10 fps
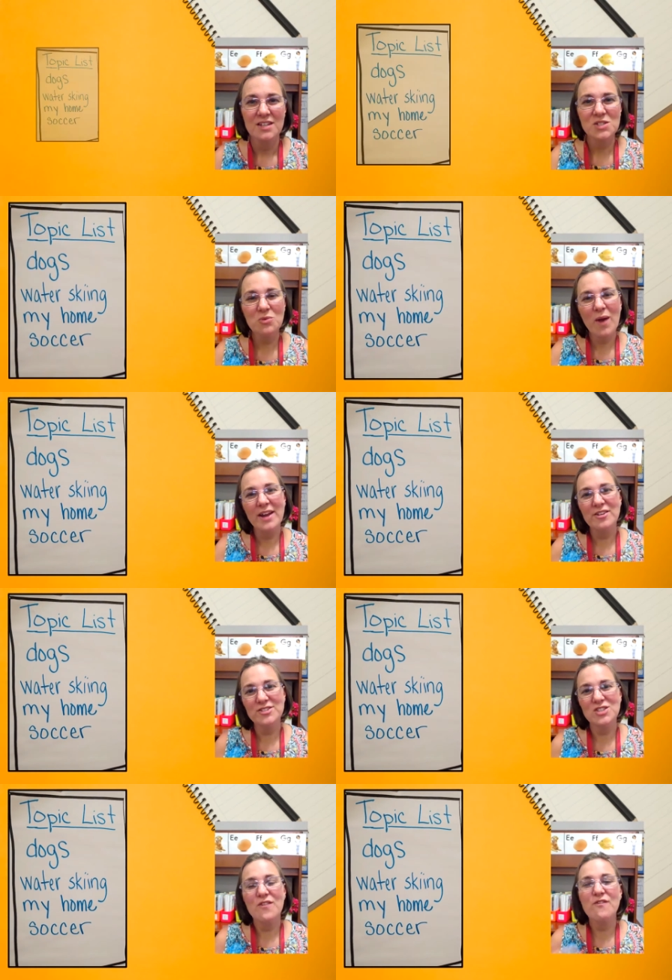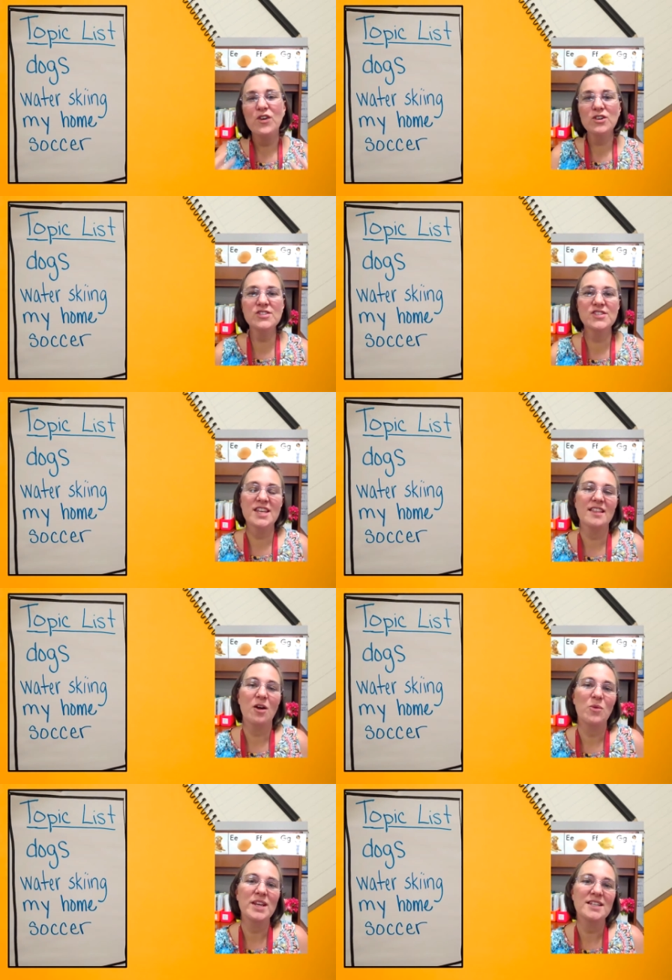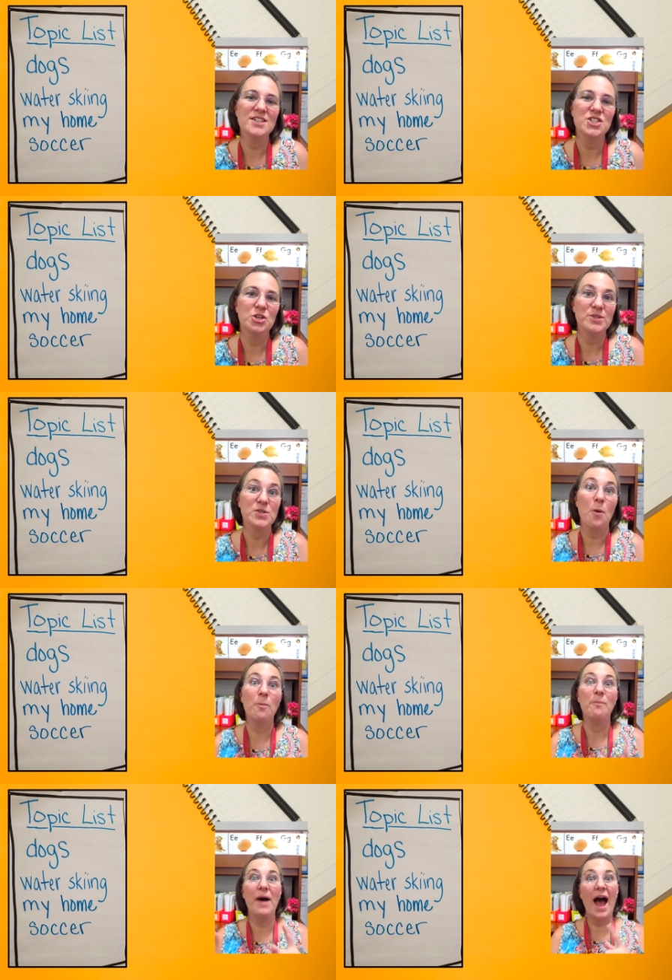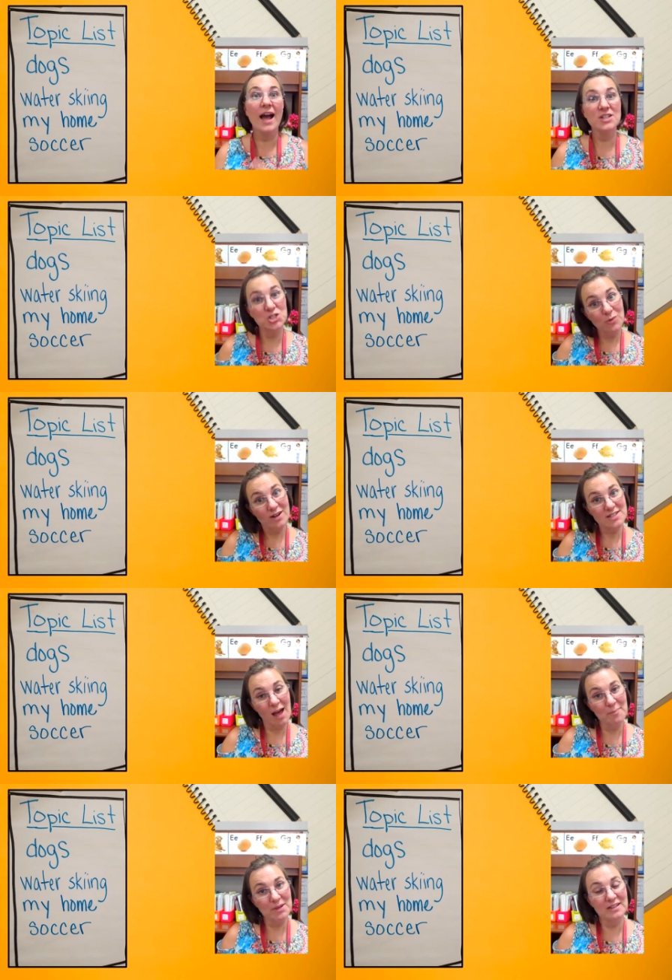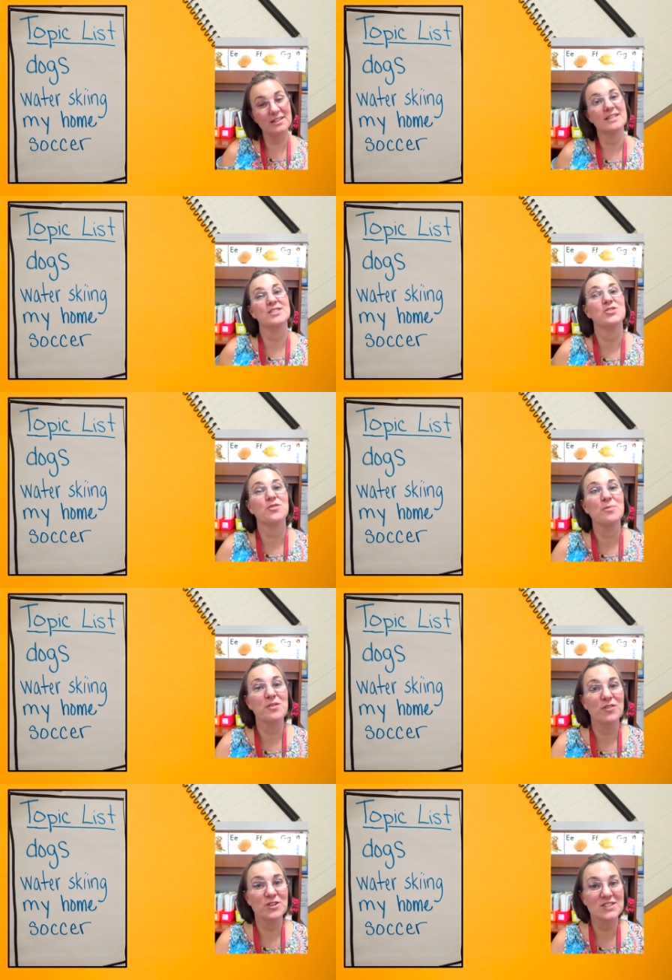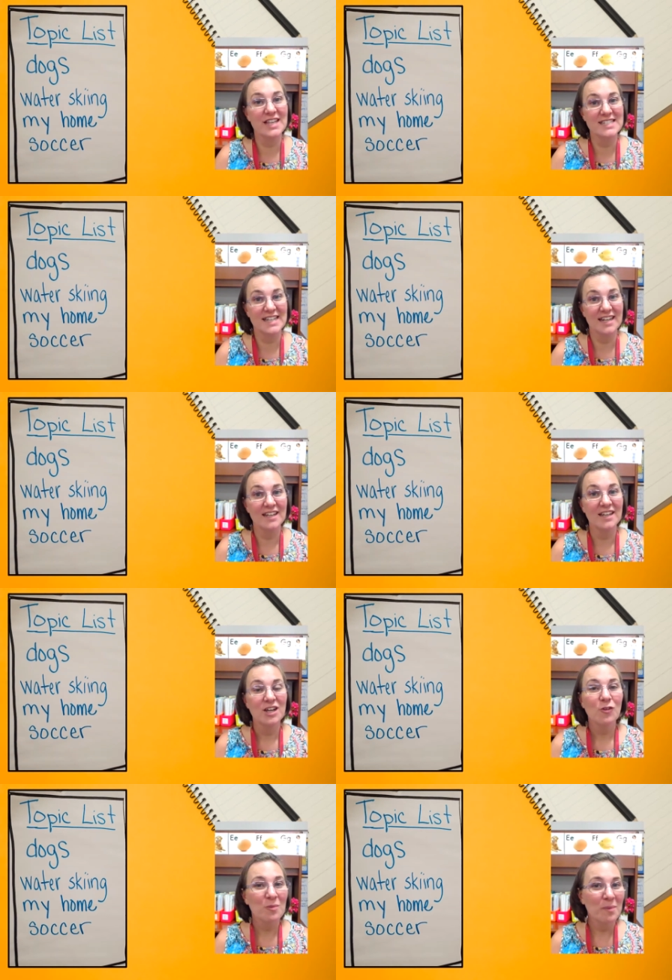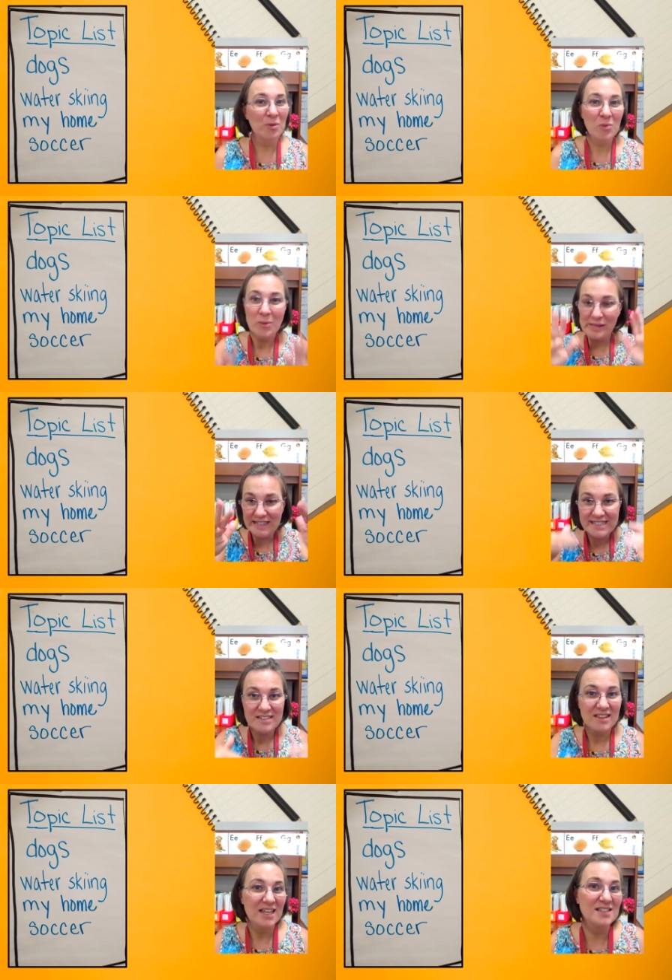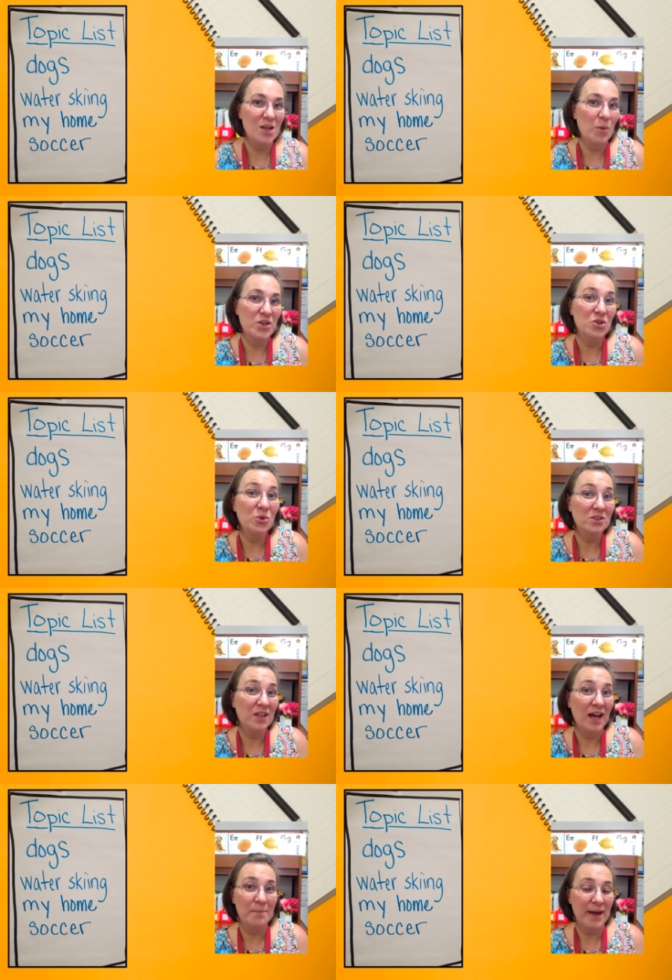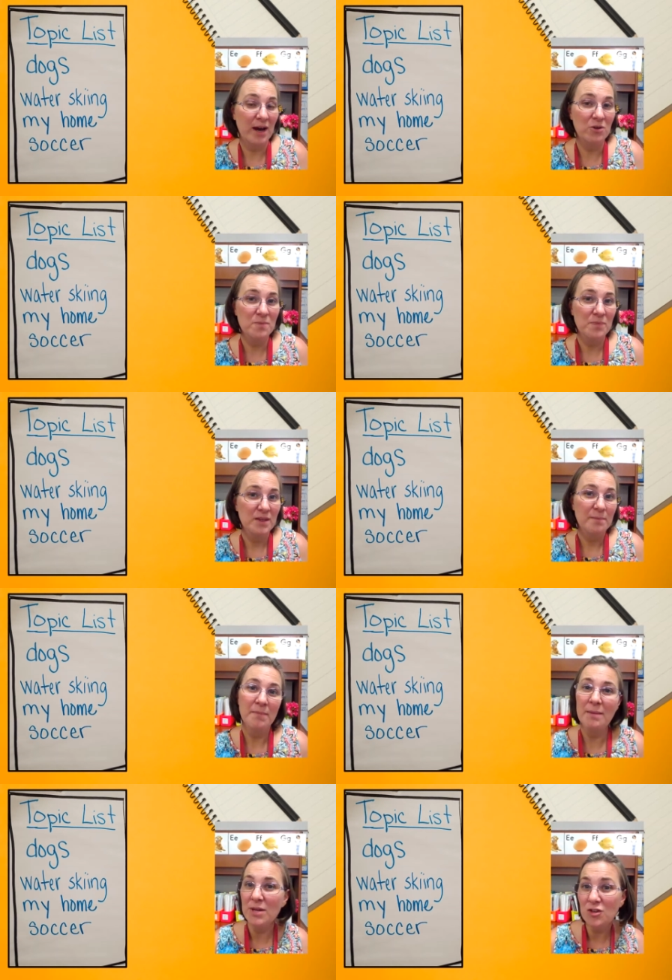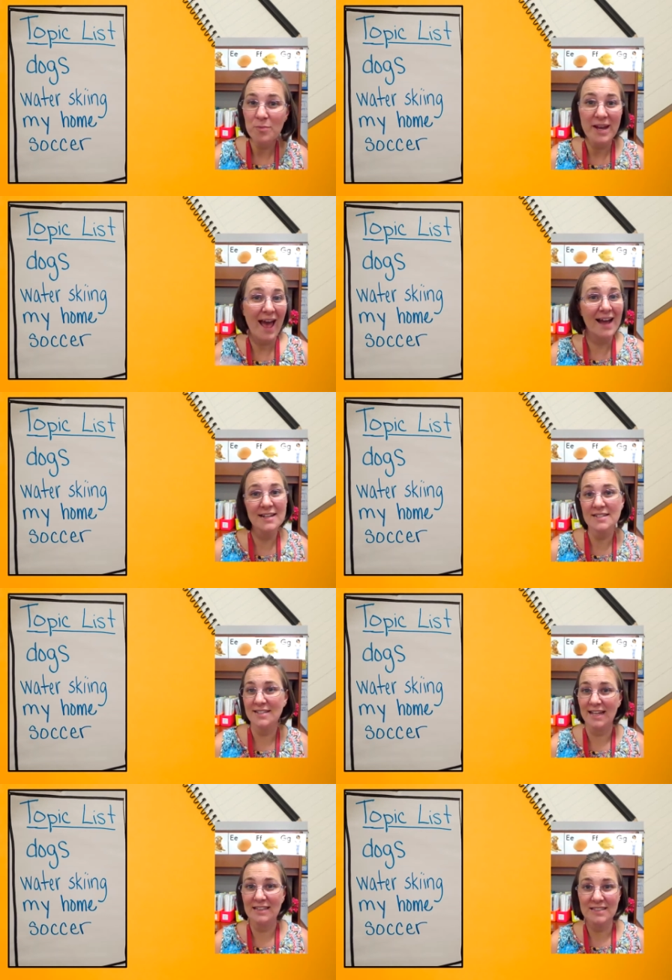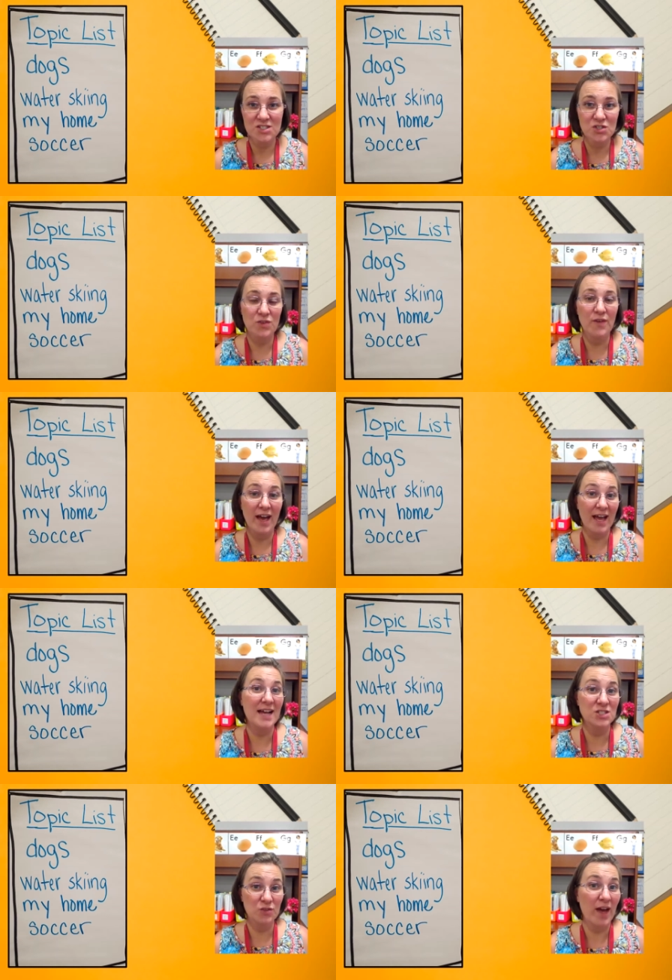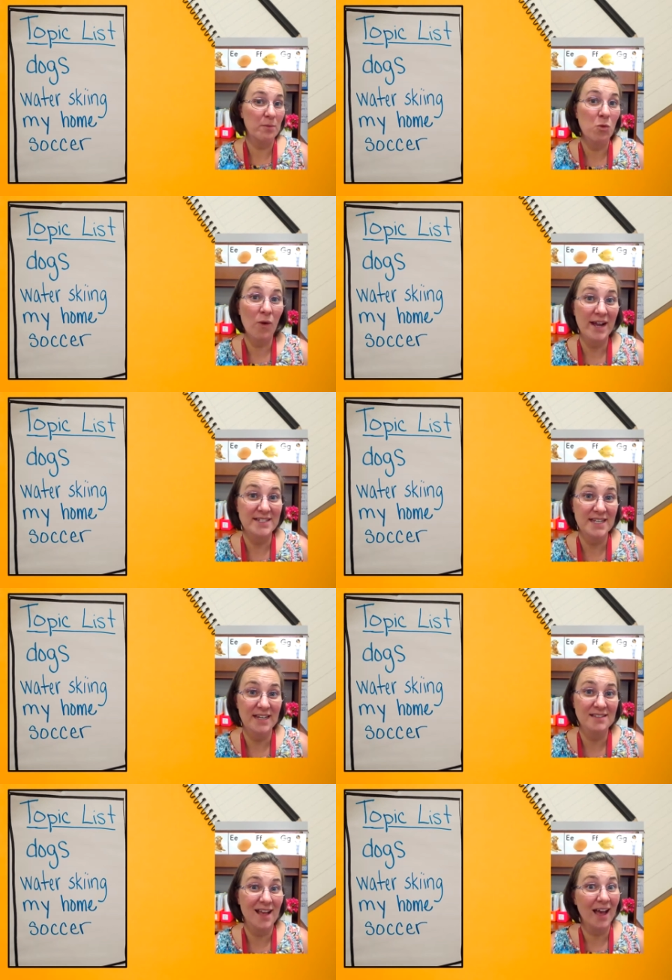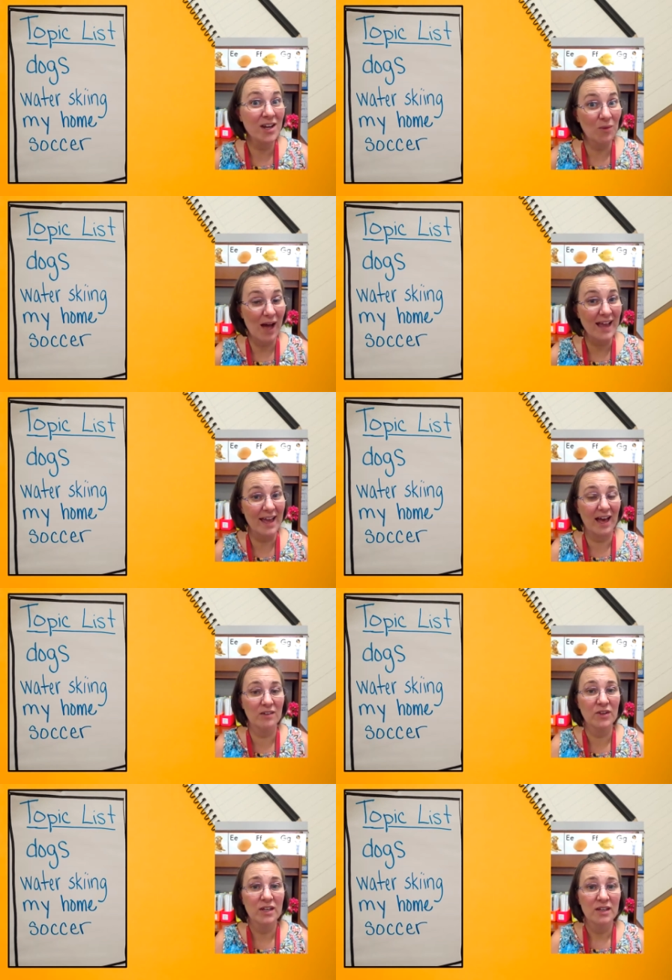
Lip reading: So writers, the first thing that we need to do is go back to our topic list from the first lesson. Remember when we listed things that we knew a lot about? Maybe you've been adding to that list as you've had more ideas. I know I have.